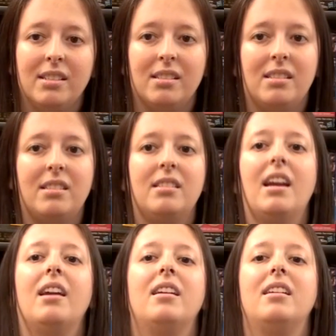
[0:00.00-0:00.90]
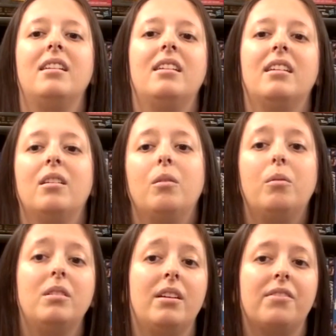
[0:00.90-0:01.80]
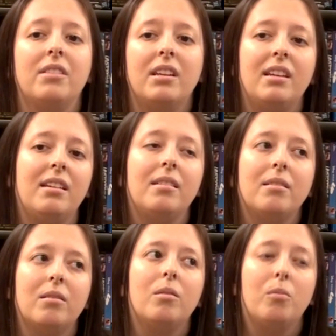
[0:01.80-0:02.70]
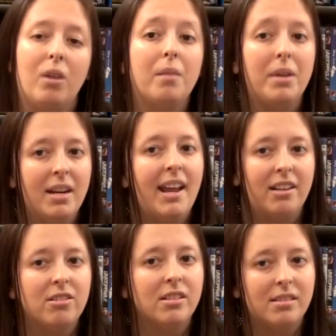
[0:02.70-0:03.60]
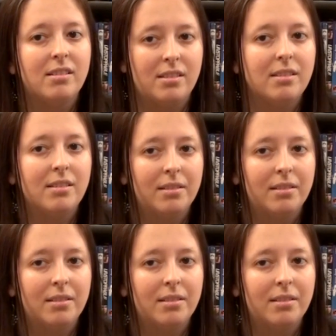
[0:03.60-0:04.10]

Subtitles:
Yes, I would definitely want to be an actress.